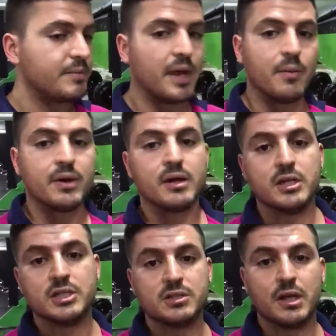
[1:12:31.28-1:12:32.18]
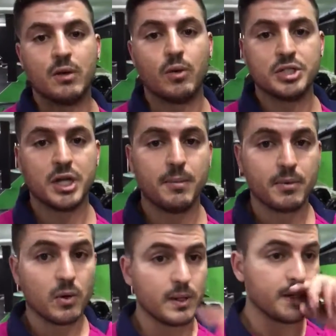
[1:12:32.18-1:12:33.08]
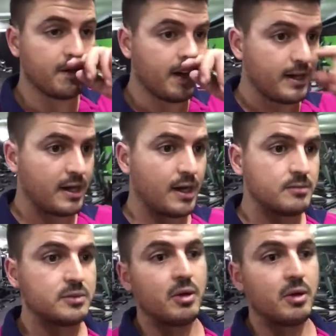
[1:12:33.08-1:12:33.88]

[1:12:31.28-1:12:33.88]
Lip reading: yeah, we're gonna just wash up, call it a night.